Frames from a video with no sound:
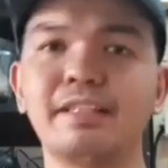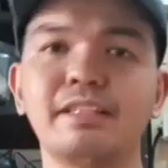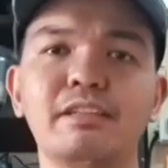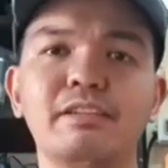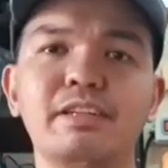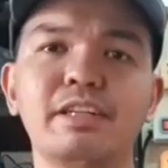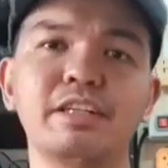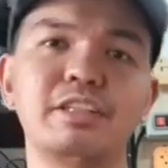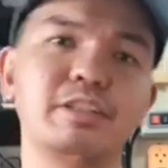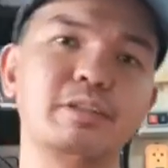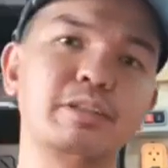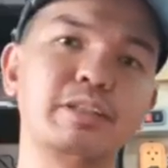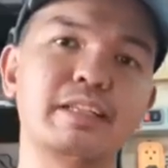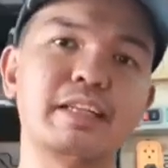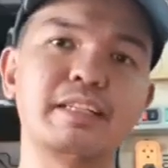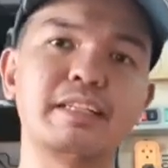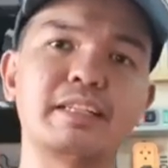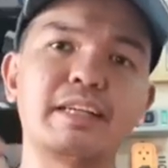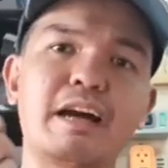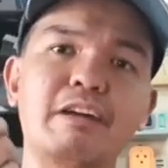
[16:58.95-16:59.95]
is to just use it
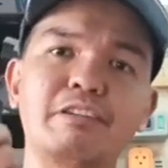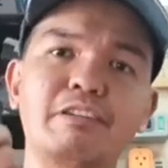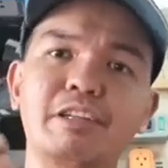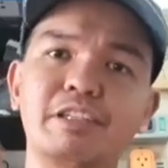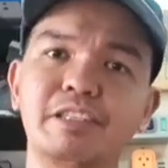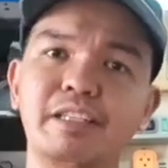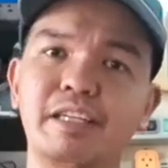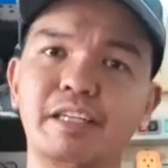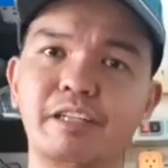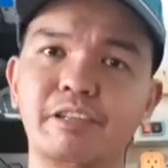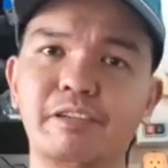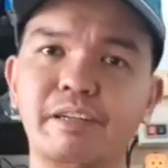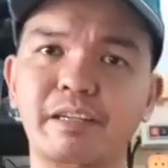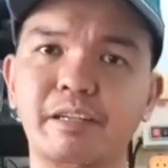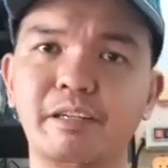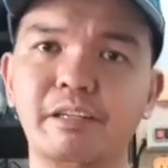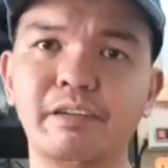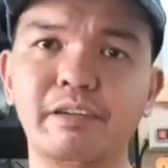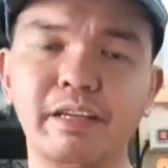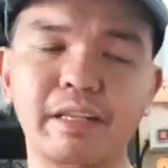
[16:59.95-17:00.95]
as a countersink
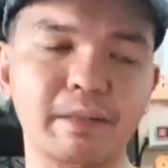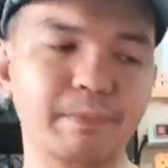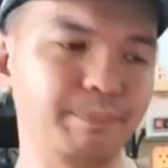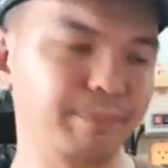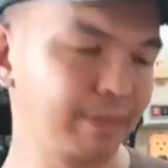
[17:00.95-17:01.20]
drill.